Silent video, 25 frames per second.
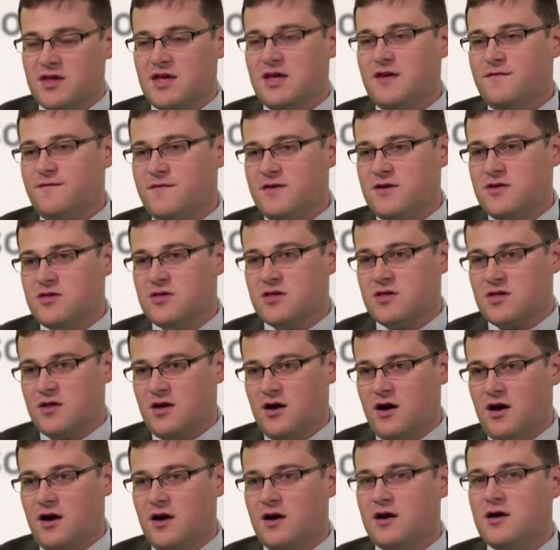the key
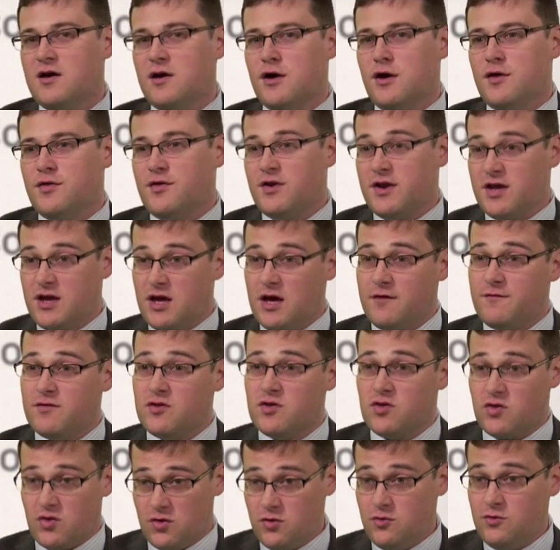features are that it
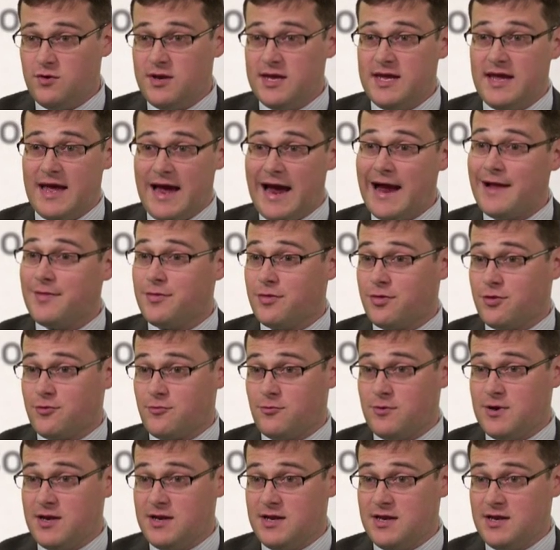covers 2D and
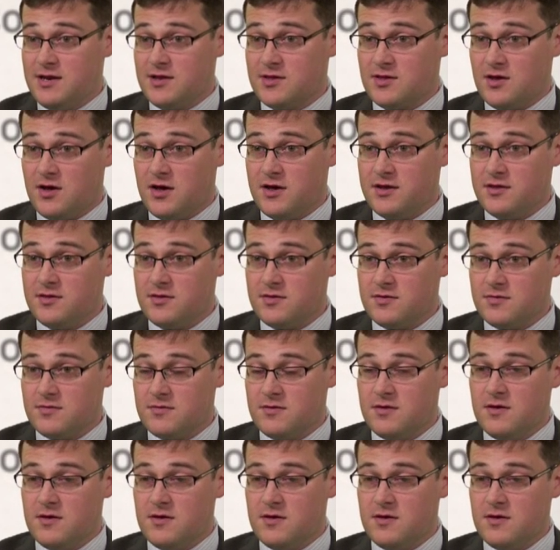3D designs,